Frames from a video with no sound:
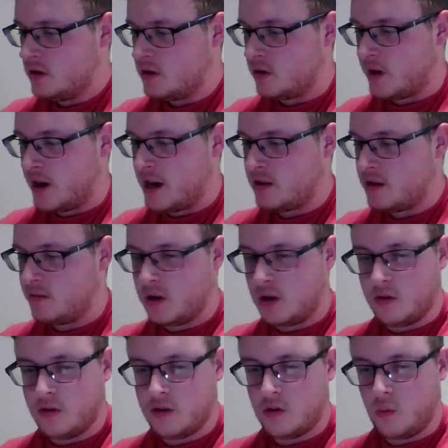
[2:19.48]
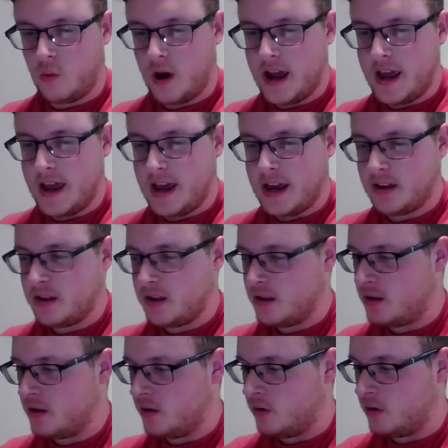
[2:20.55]
So our asymptote is the
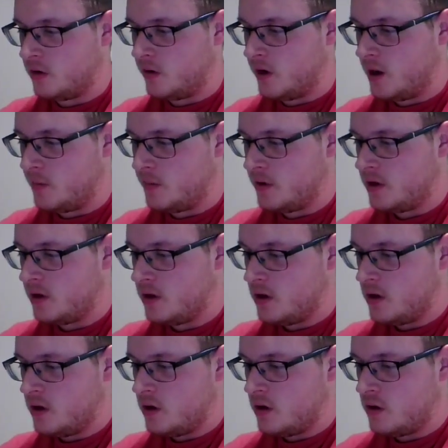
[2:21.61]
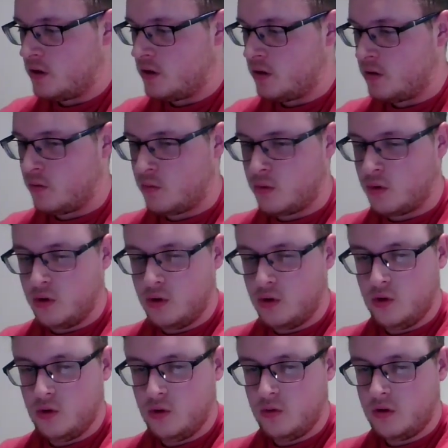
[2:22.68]
y-axis, and it'll go up
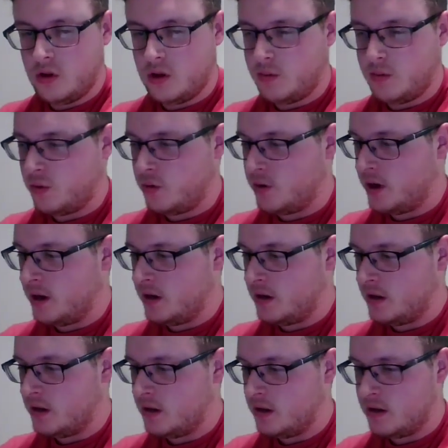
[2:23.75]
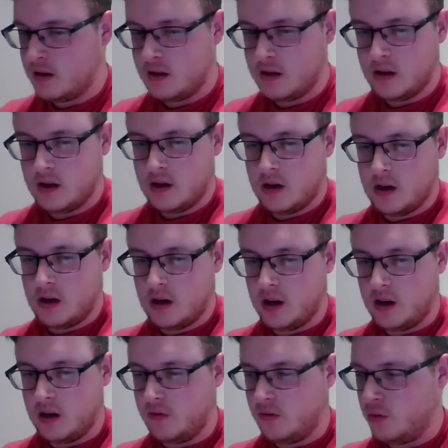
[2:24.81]
through the point
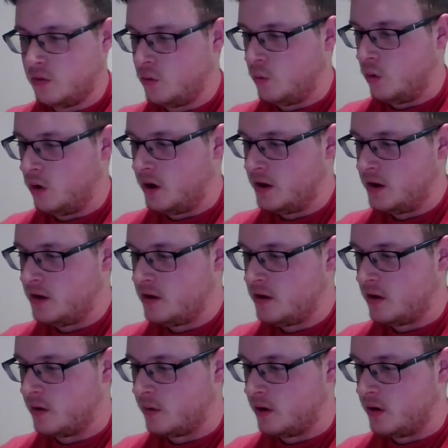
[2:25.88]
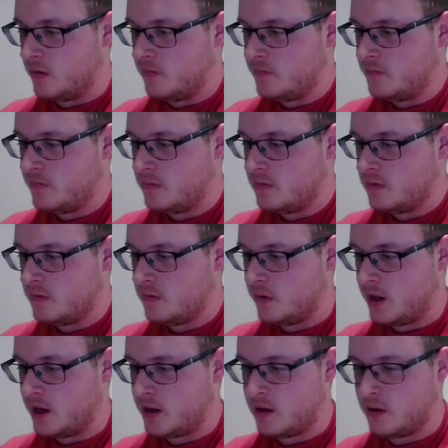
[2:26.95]
of 1, 0.
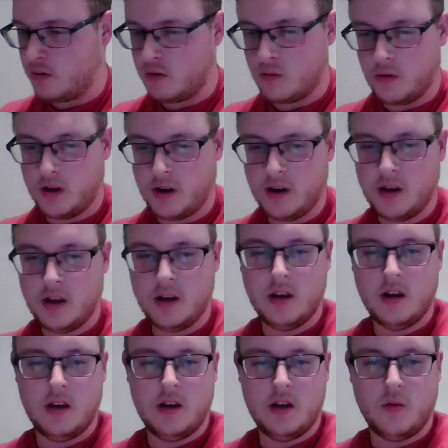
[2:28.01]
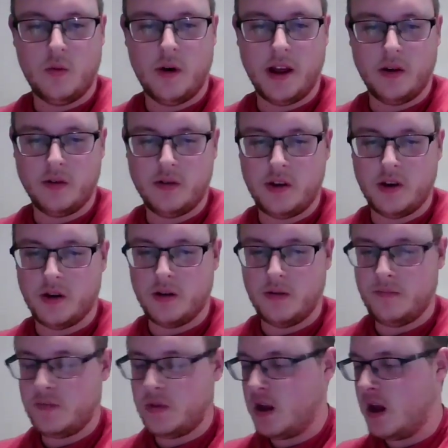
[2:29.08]
When x equals 1, y equals
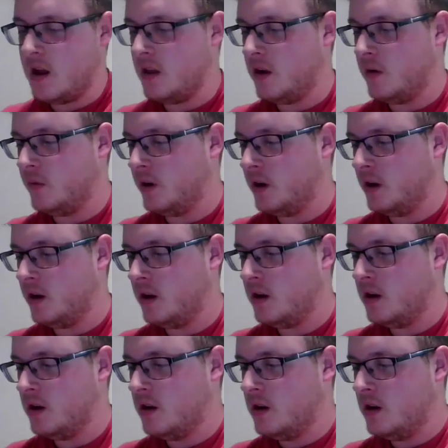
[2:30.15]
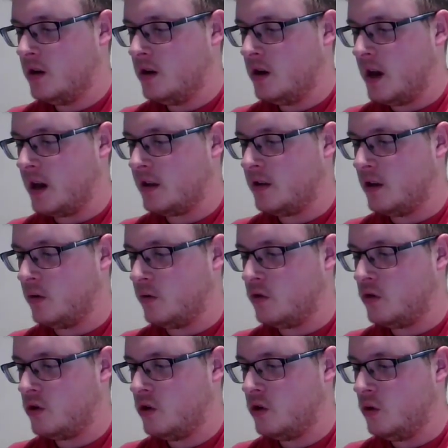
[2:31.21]
0. And then when x
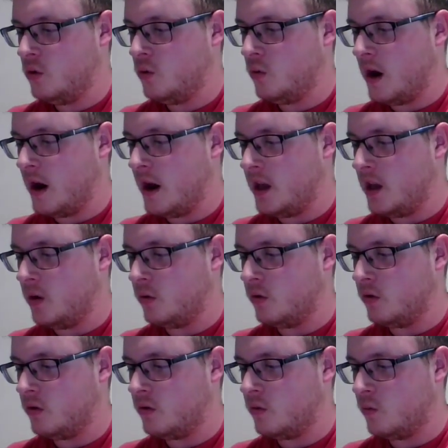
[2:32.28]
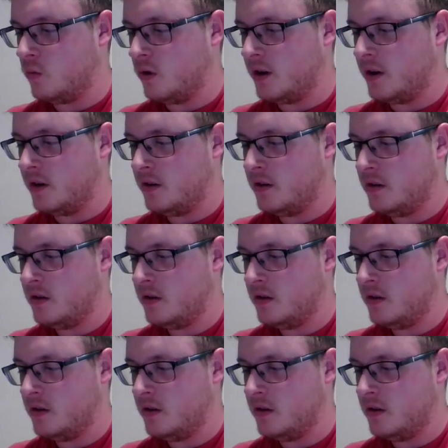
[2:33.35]
equals 2, y equals 1.